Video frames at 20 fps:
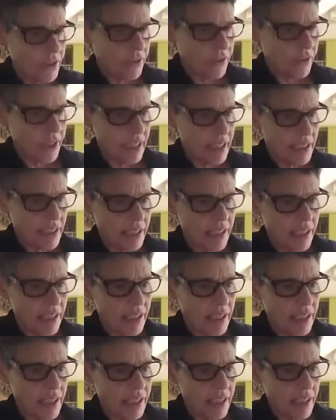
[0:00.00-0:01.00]

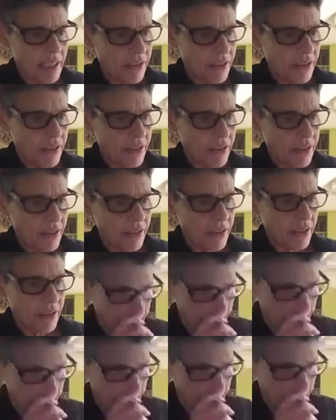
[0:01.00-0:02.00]
2009 and
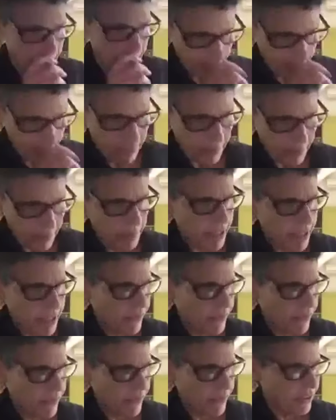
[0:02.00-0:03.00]
2011. I think I
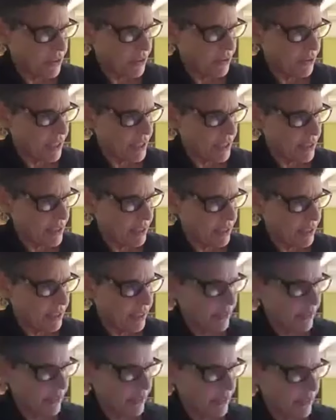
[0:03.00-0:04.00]
brought him out for the
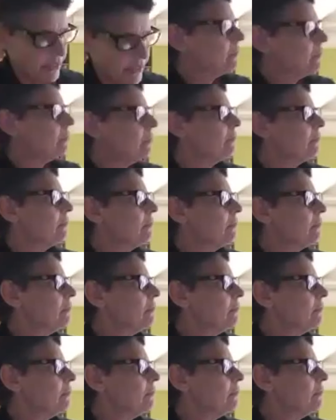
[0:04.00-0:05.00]
2011.
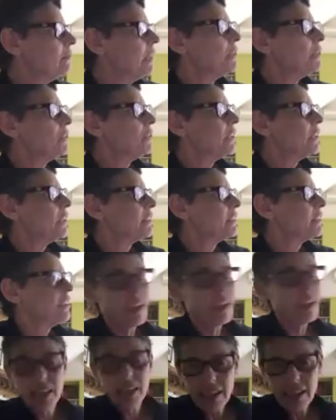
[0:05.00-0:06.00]
Maybe
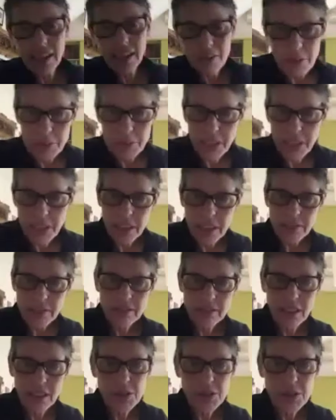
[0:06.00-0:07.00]
2009. I can't remember
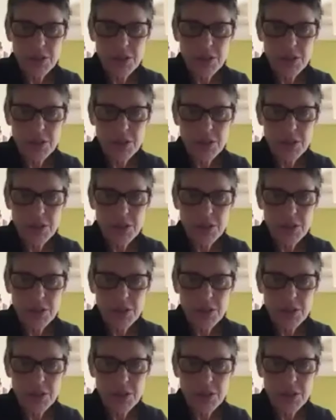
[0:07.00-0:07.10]
now.